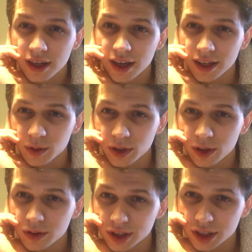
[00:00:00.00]
and you would
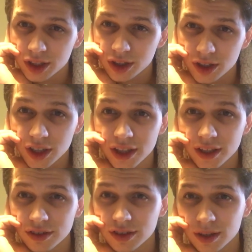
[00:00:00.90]
only encourage
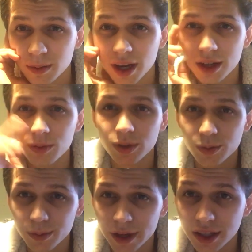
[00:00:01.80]
things in your mind which
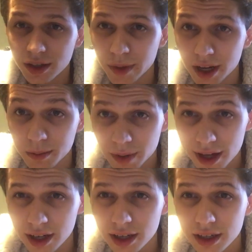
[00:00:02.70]
would make your mind
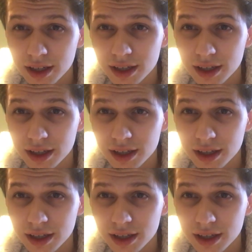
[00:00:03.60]
better.